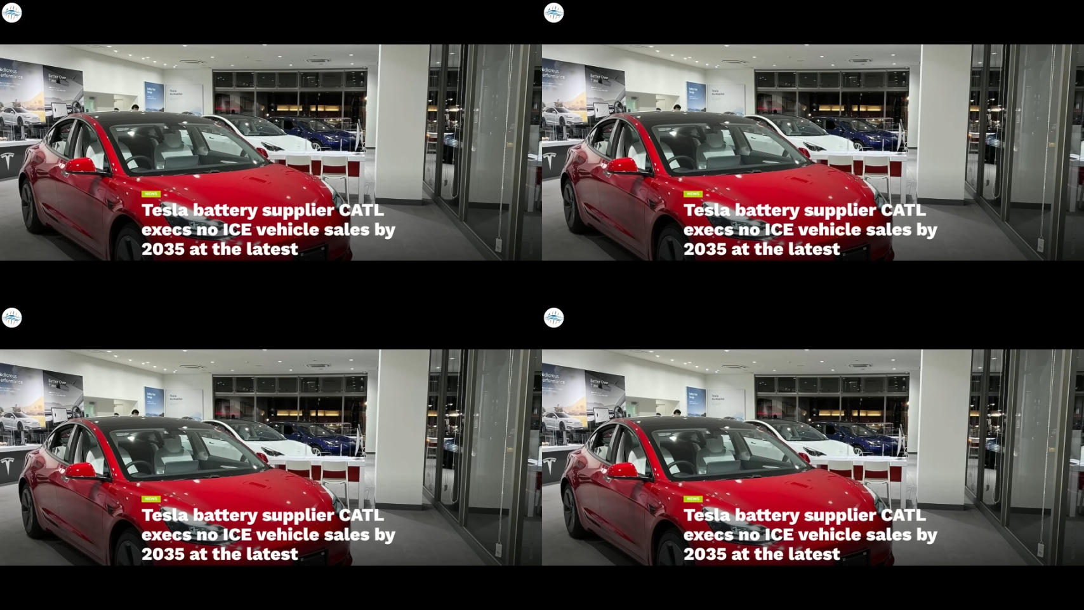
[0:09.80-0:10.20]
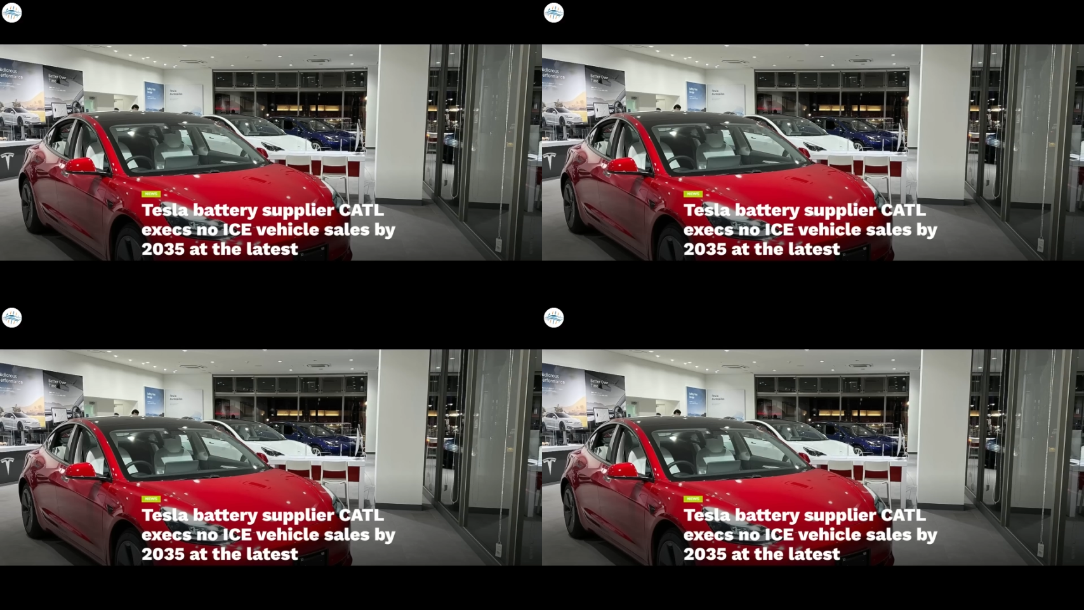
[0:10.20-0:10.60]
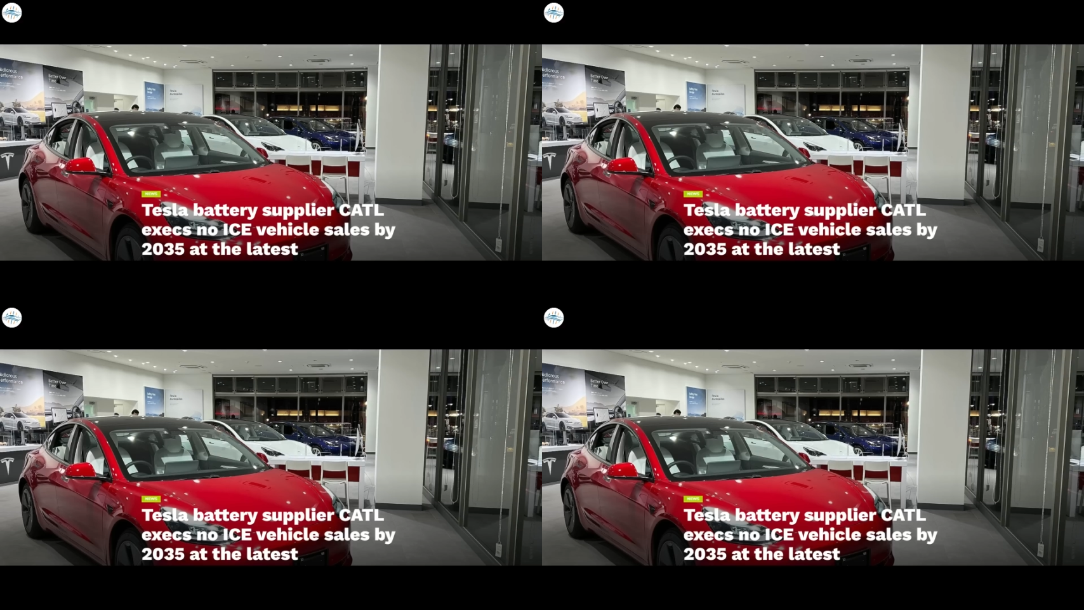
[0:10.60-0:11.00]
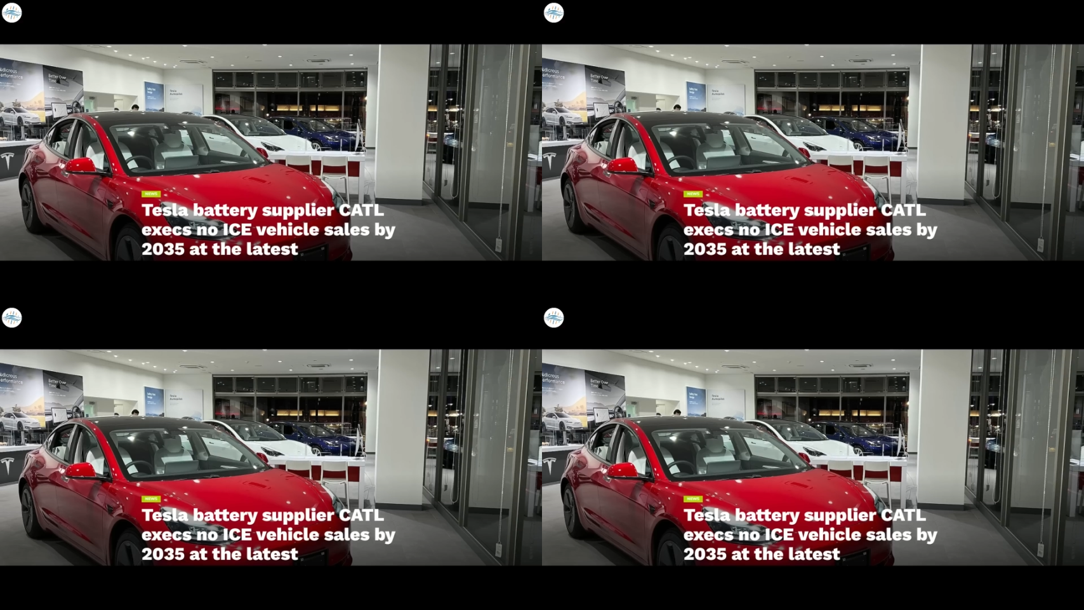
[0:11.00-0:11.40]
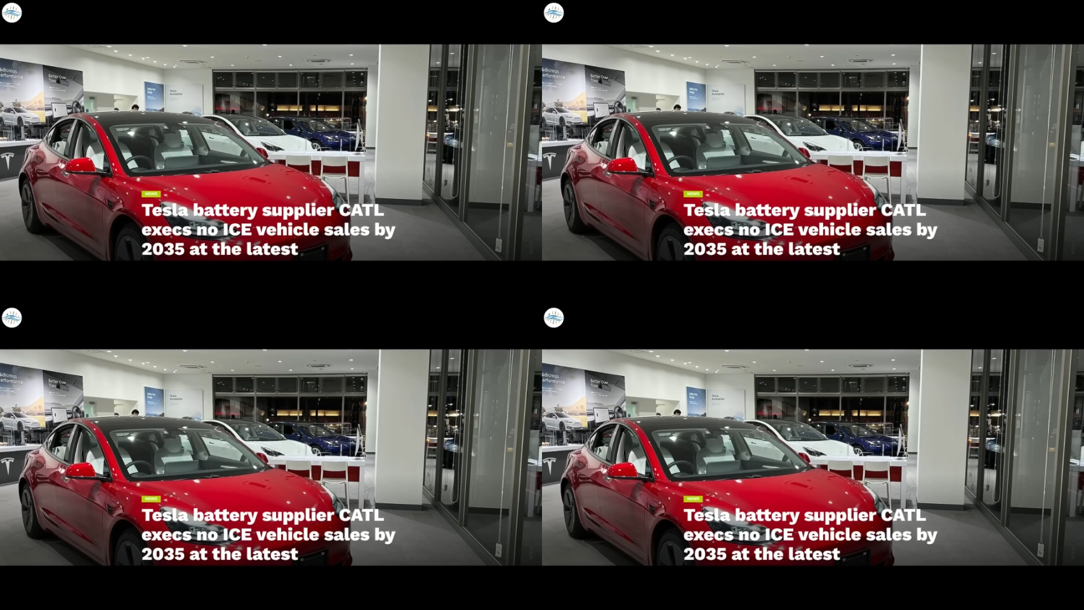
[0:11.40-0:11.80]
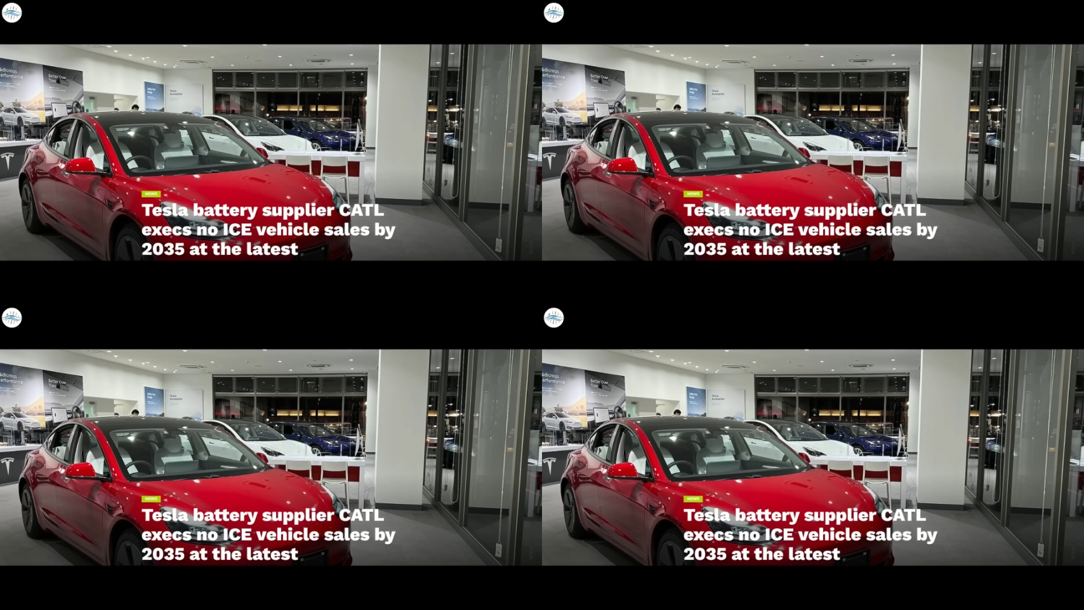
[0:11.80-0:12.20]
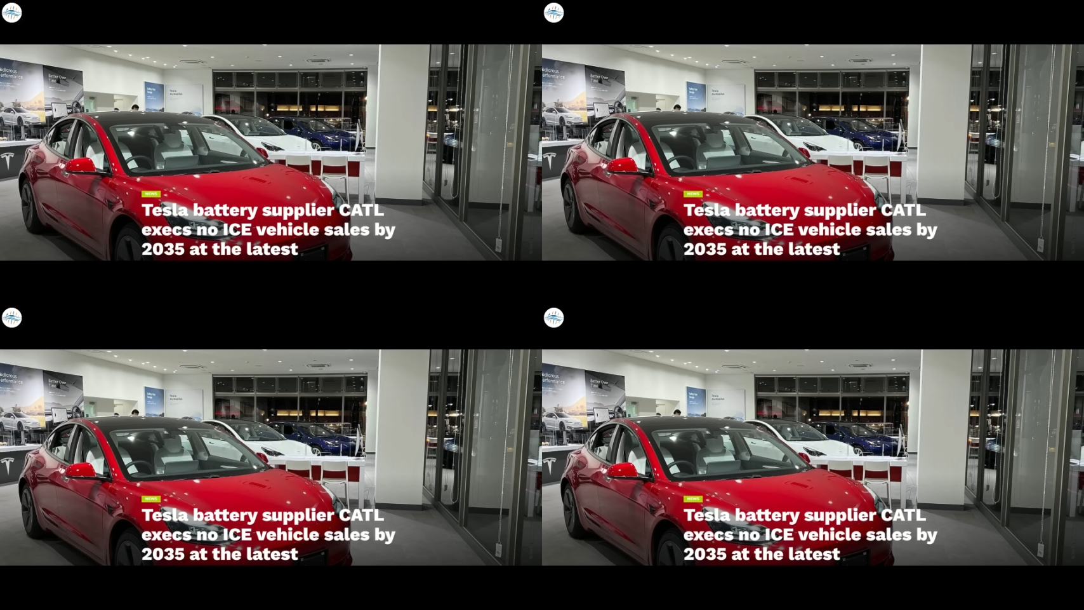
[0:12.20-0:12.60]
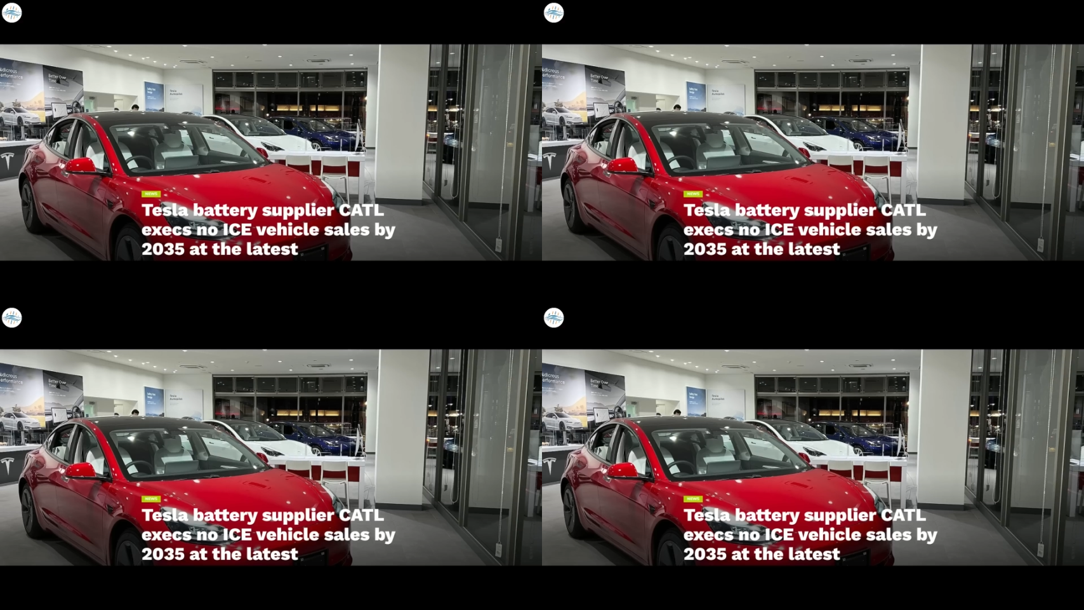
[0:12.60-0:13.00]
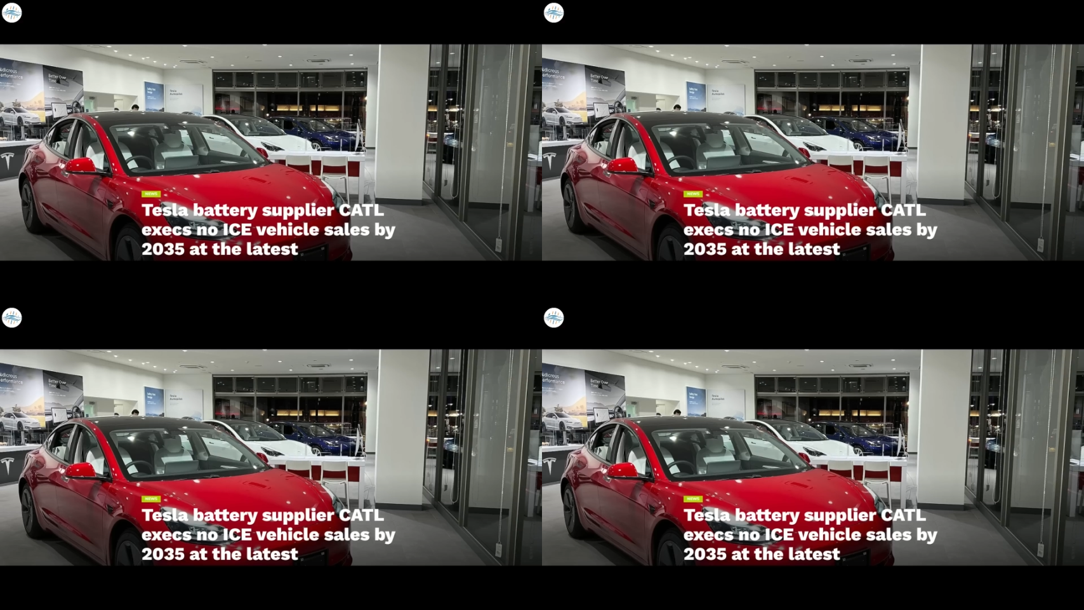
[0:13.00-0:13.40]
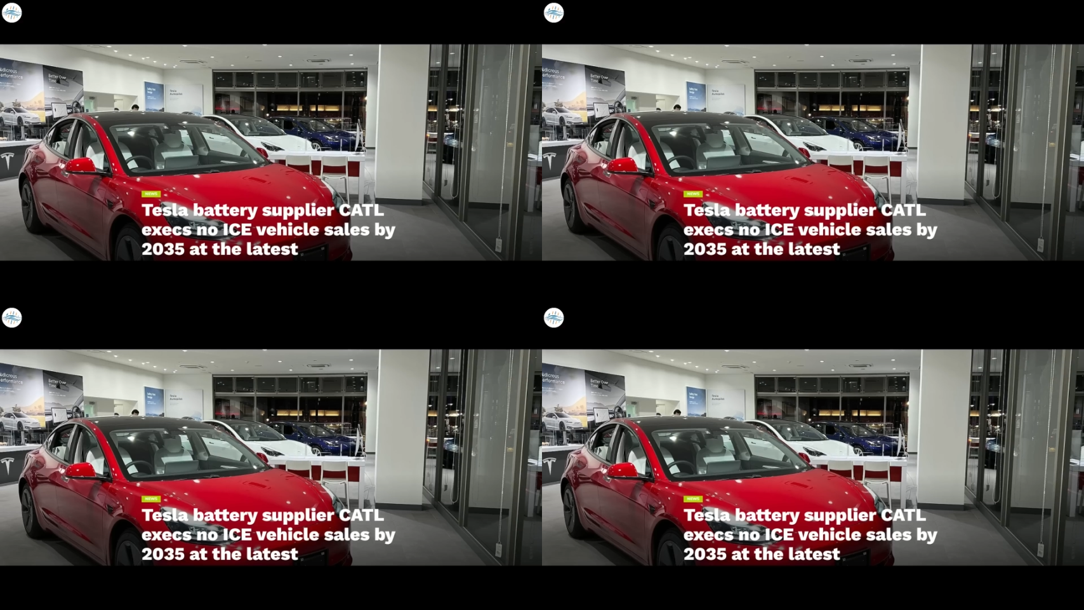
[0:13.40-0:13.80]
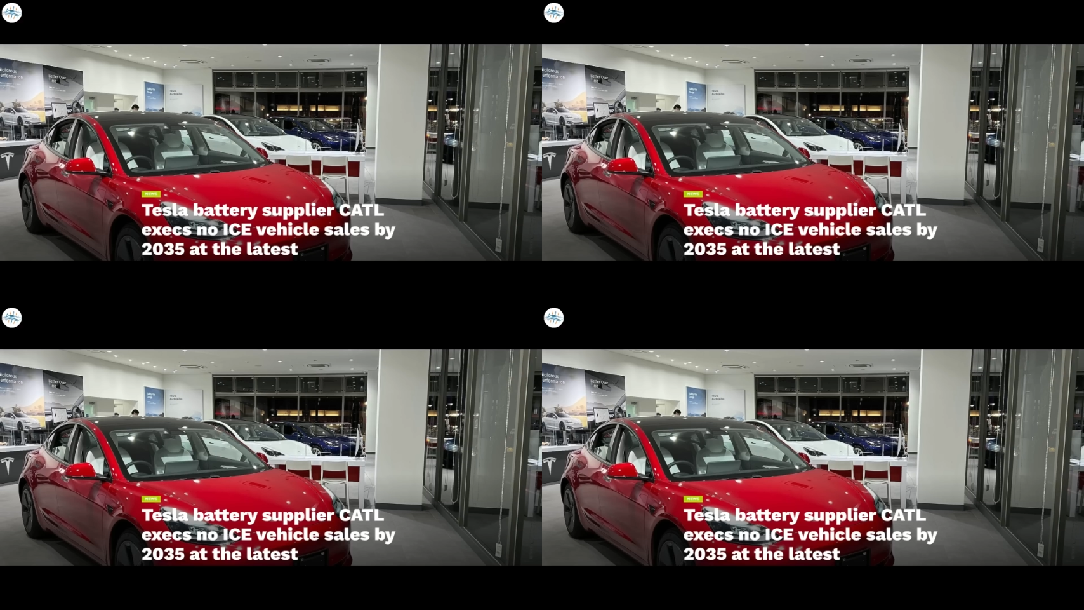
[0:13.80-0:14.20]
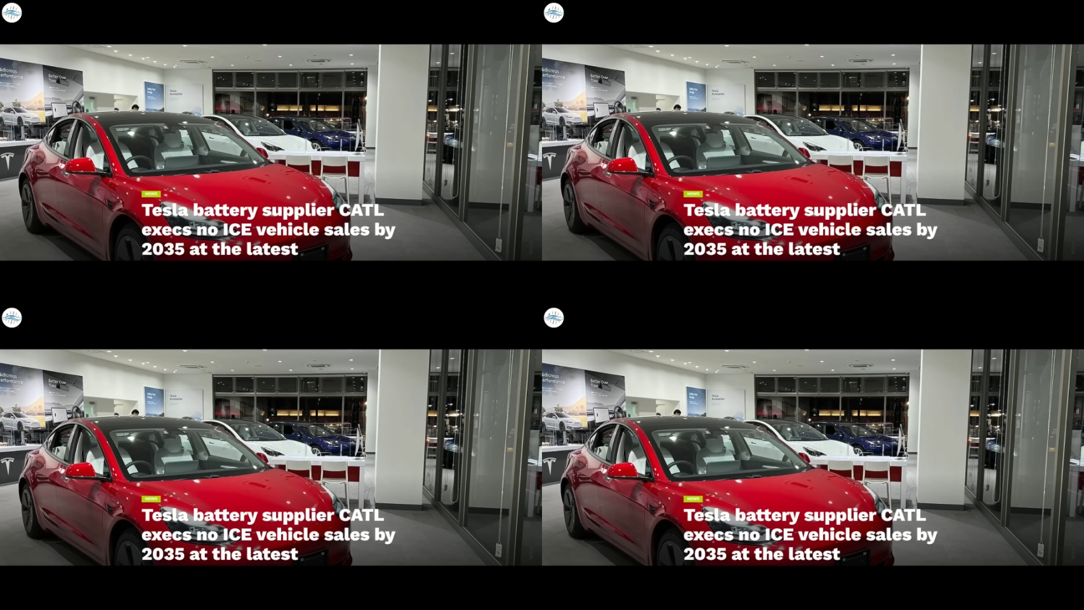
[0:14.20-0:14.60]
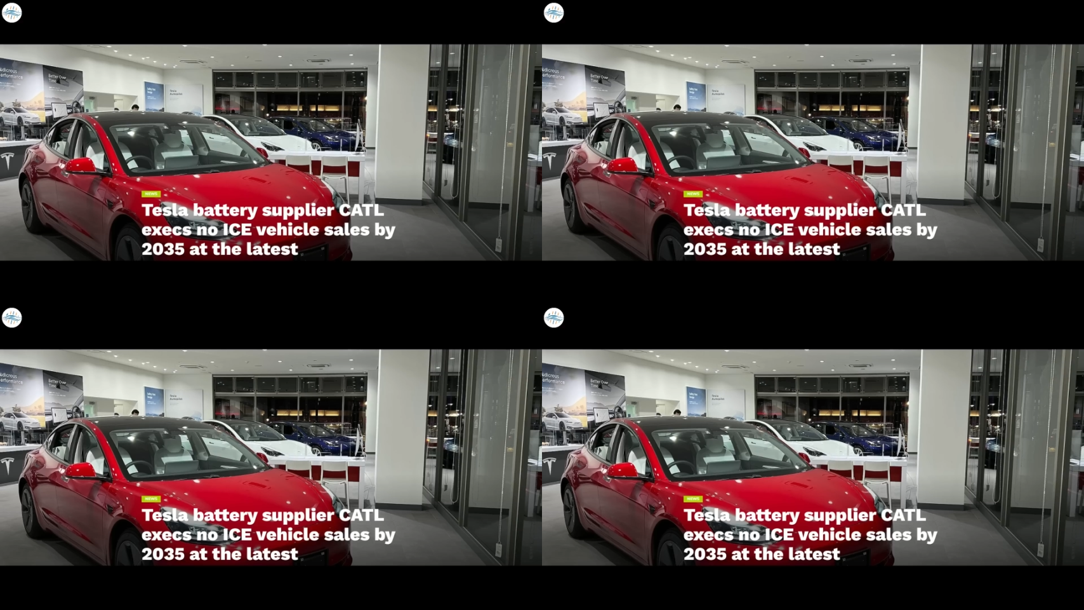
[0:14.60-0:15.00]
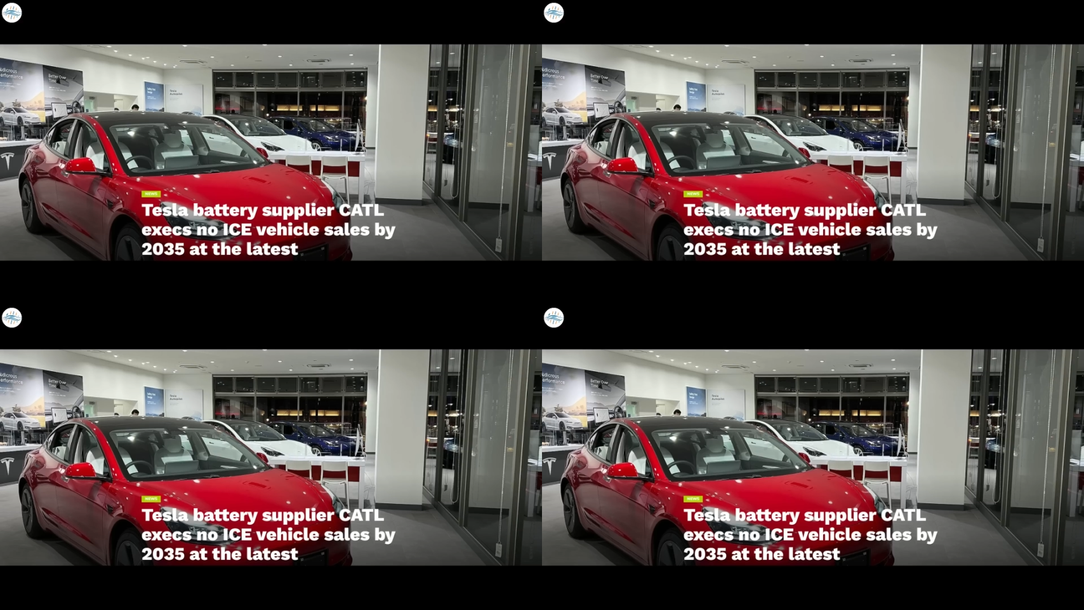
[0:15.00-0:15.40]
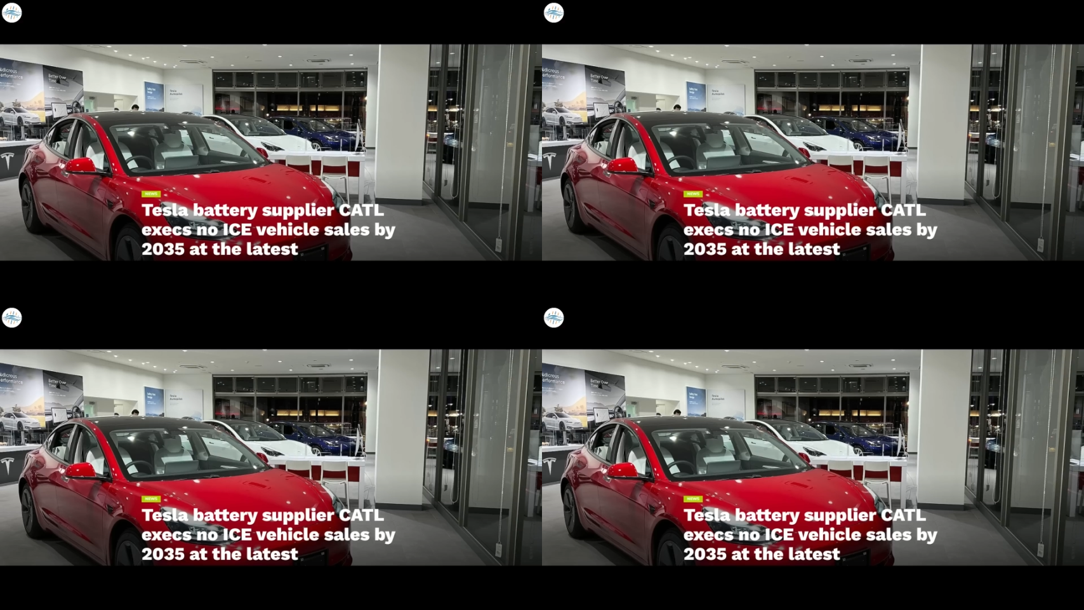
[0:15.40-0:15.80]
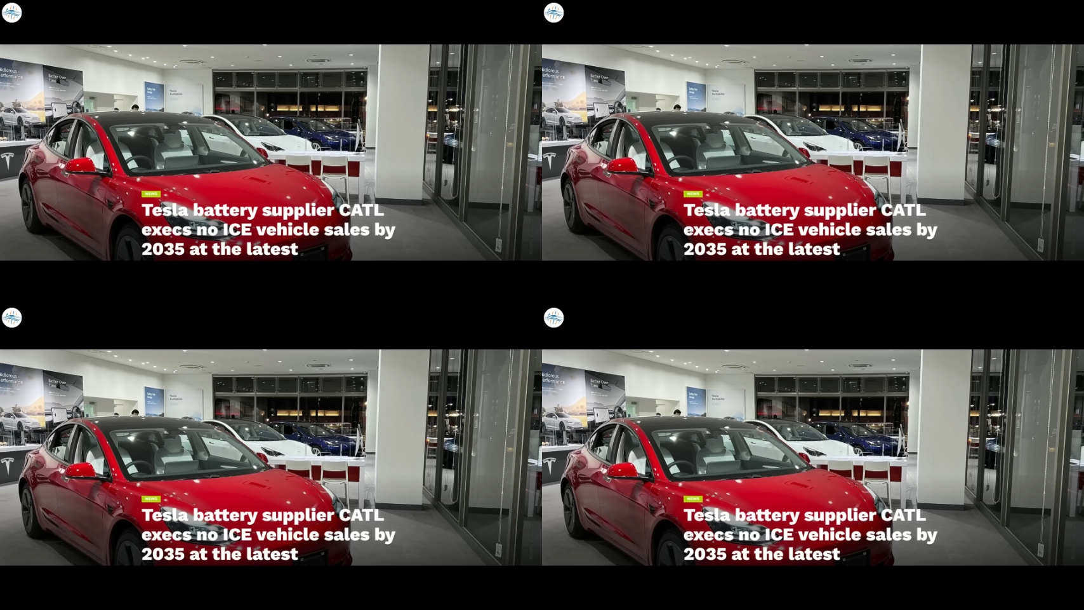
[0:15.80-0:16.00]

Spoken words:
No face is visible, so there are no lips to read.